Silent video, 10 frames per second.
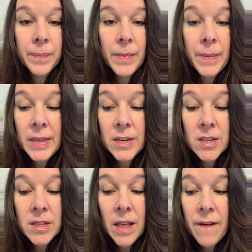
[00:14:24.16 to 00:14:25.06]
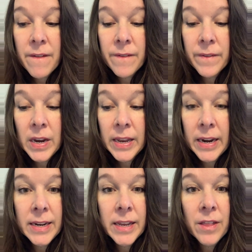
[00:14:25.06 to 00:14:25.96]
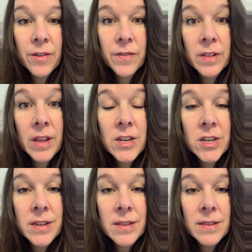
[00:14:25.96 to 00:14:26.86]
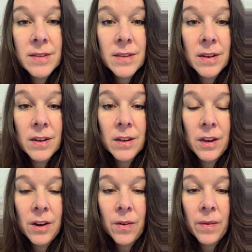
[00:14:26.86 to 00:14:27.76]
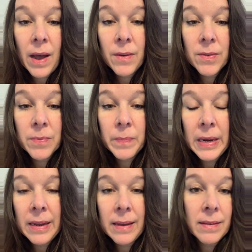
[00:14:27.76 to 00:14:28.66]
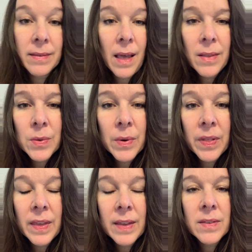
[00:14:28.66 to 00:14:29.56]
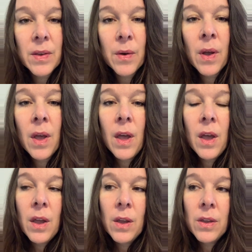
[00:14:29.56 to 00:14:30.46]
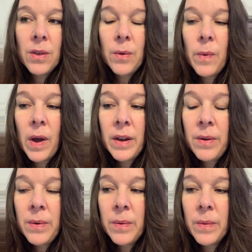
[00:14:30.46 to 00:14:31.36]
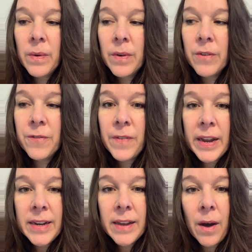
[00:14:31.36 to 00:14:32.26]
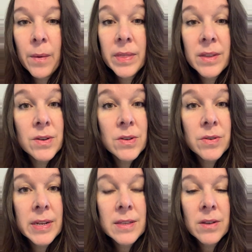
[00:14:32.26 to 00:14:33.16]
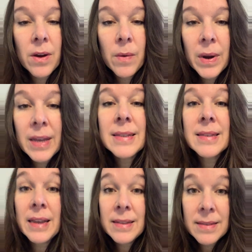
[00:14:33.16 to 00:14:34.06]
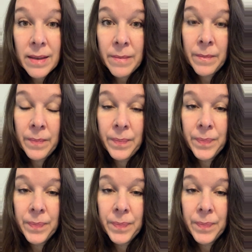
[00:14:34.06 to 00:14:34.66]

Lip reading: Maybe they just love, you know, getting together for luncheons and, you know, house meetings and that sort of thing. So you want to find out what their strengths are and what excites them,